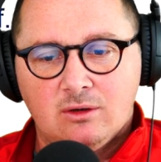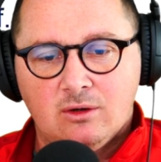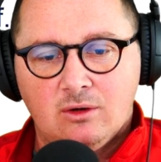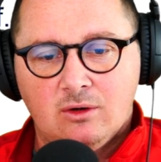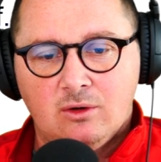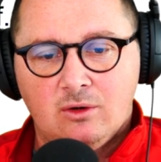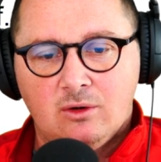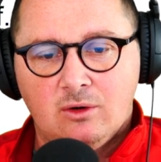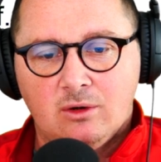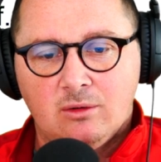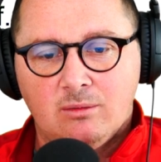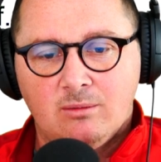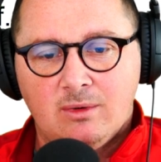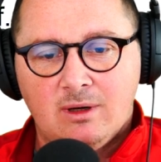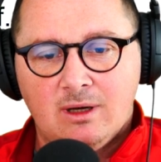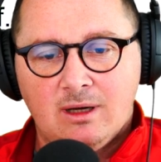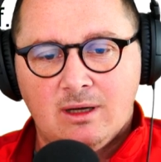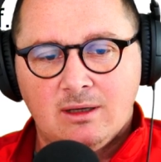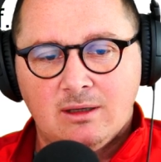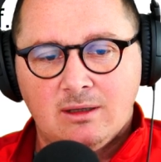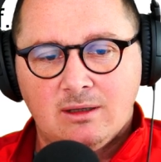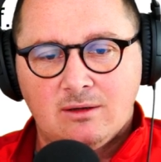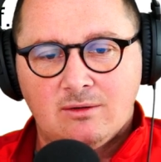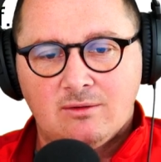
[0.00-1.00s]
all
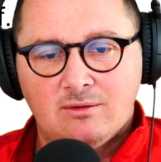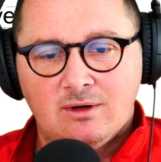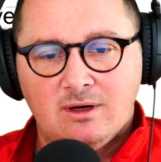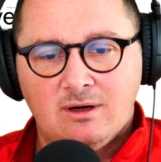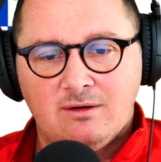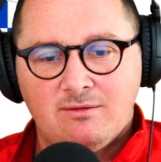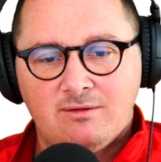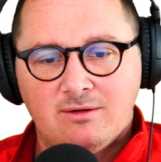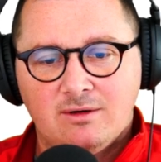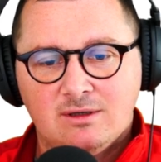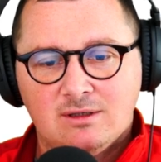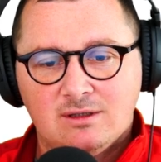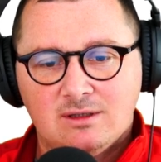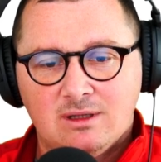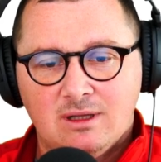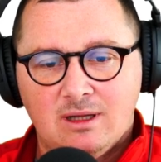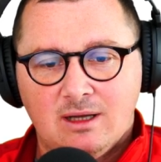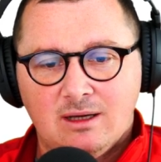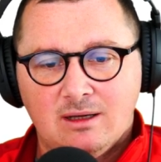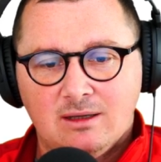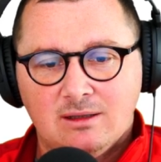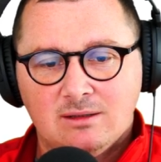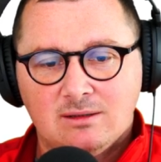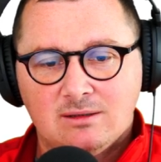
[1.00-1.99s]
my reference
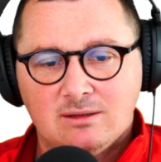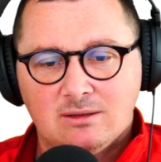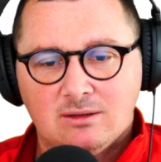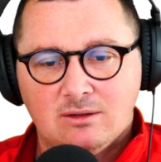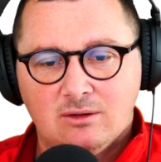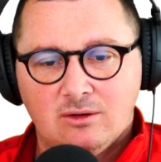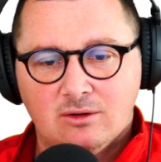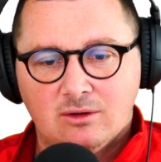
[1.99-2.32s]
lines,